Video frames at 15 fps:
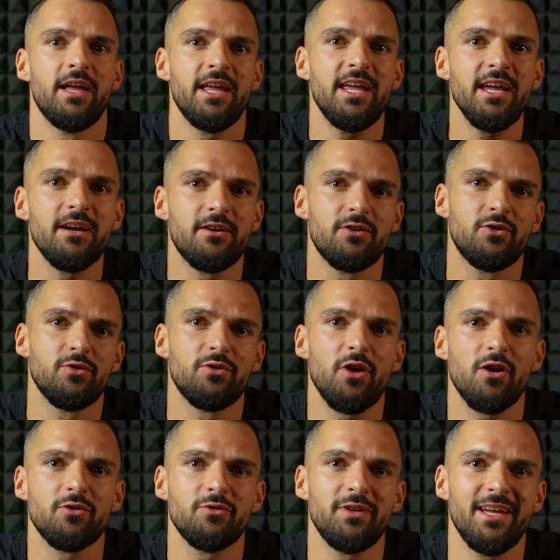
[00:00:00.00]
Here to
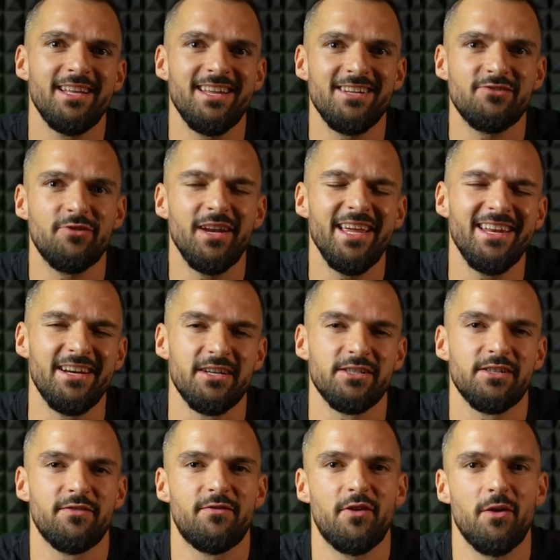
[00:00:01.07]
talk to the industry
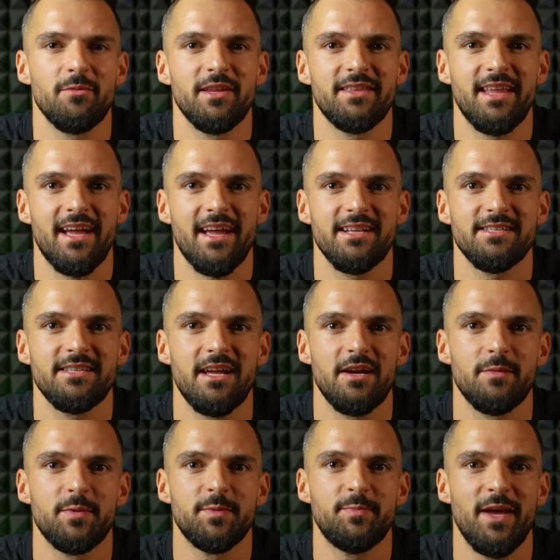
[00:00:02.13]
leaders from the tech and
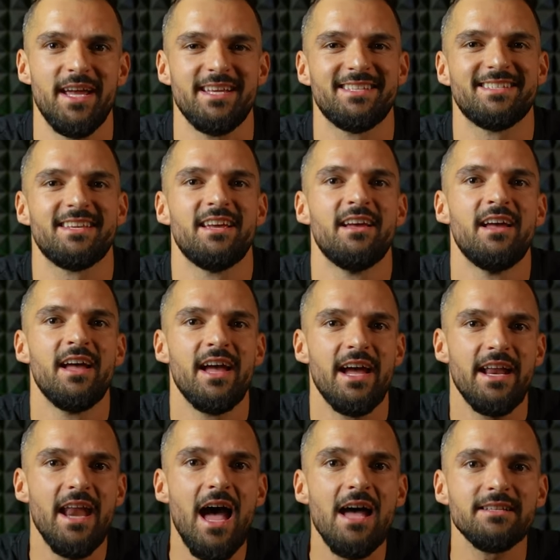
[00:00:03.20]
startup space
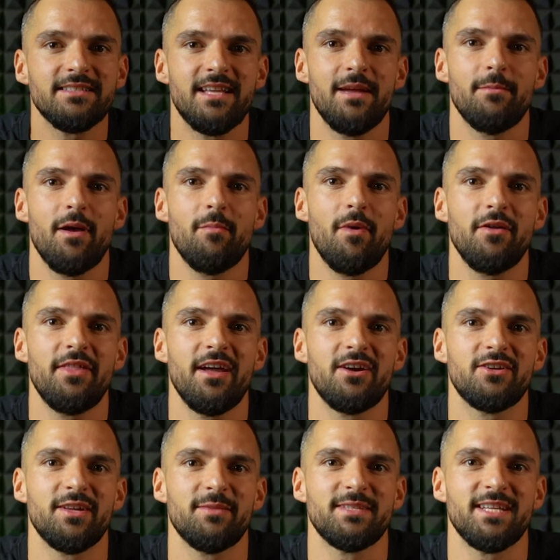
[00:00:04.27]
and ask them about
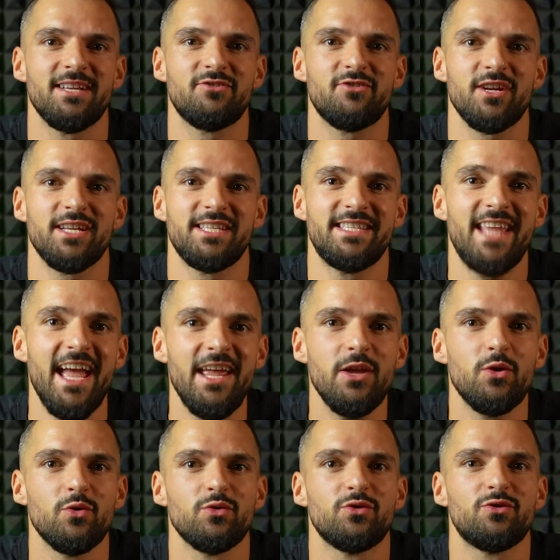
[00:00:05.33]
their tips and tricks they
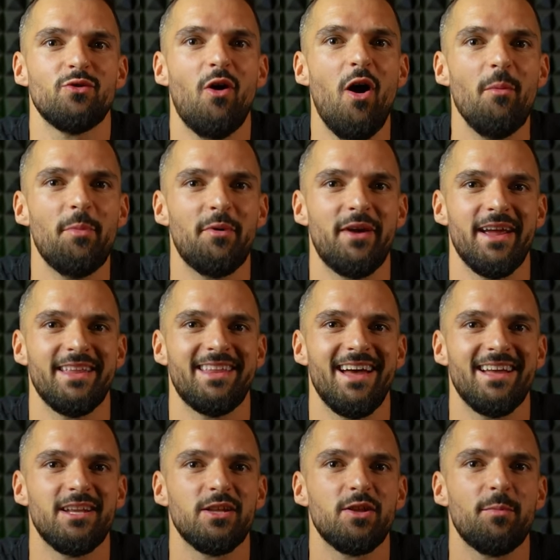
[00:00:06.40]
use to operate
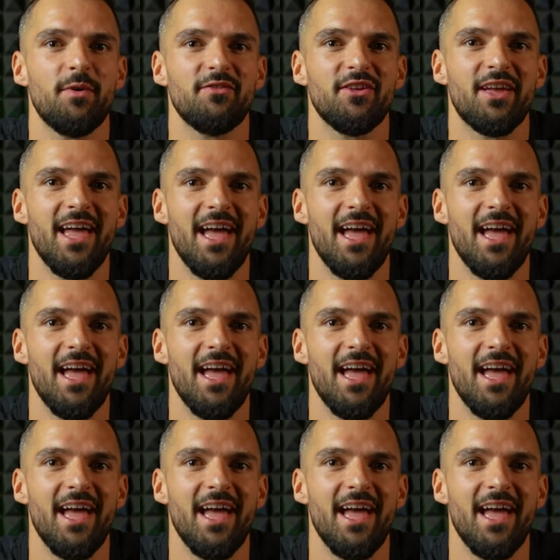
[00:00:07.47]
at the top of the